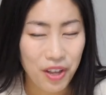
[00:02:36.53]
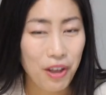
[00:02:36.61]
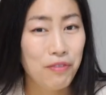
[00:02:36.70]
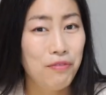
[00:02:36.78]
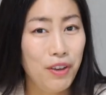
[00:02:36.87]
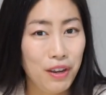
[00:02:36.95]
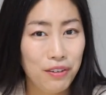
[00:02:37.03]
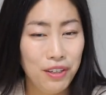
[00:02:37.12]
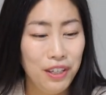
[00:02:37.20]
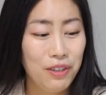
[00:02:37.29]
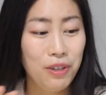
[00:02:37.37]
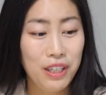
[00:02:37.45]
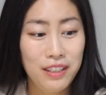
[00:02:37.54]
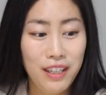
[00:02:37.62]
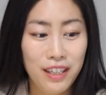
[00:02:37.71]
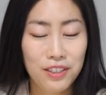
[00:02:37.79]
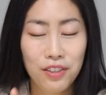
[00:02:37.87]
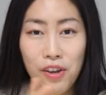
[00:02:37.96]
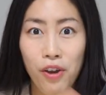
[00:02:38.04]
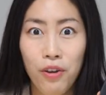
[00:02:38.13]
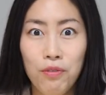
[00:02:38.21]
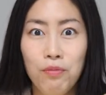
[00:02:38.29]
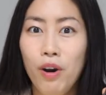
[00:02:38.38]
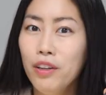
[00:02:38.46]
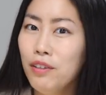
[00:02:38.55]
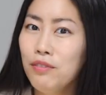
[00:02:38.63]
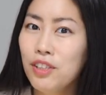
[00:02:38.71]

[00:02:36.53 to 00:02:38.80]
a very quick test of one of the